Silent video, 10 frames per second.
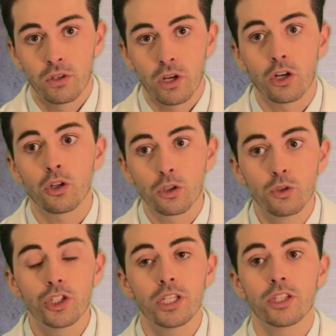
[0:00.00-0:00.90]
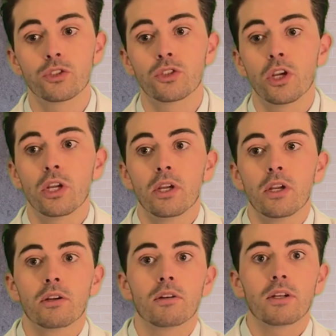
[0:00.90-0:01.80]
Occlusion is
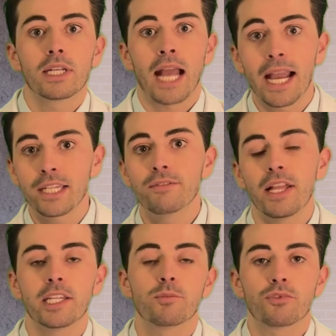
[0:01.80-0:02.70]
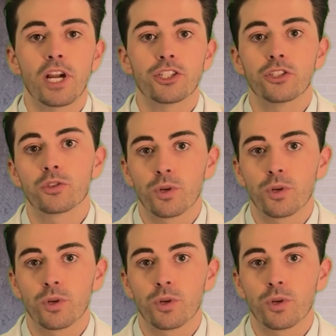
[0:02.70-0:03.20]
kind of like impressions,